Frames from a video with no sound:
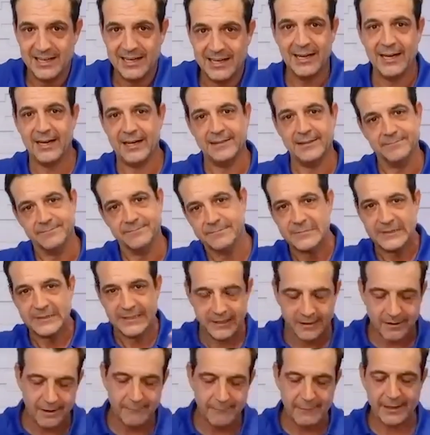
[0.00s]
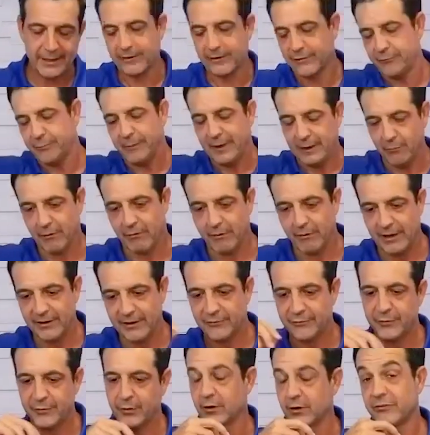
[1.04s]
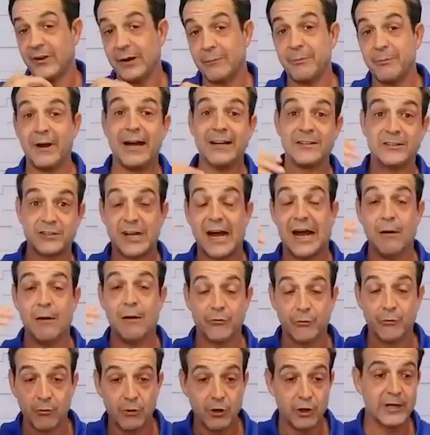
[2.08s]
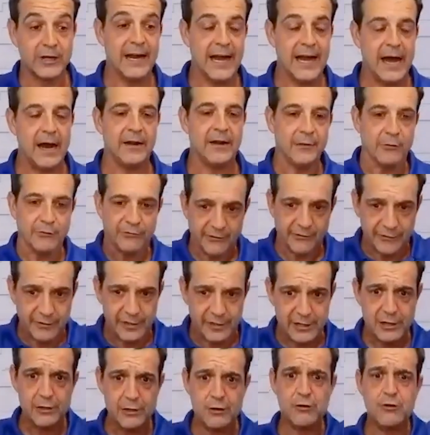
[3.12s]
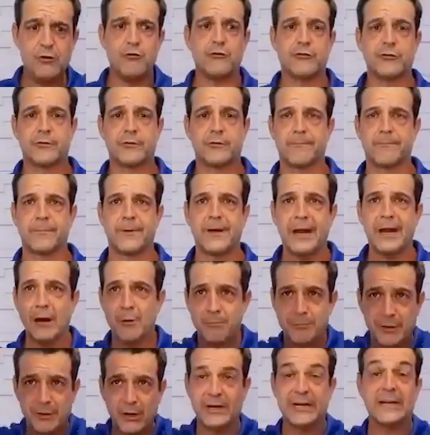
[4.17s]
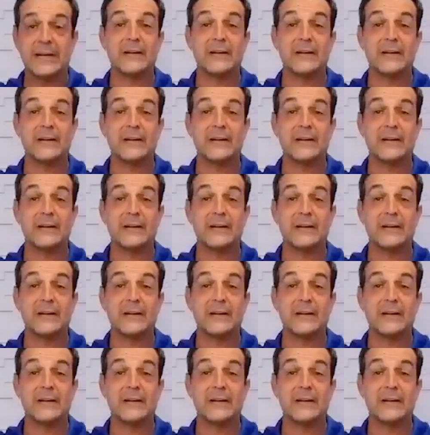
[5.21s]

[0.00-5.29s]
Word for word: And, you know, I'm not going to explain what a rice field looks like, but I, I was looking out and there's this huge, you know, building.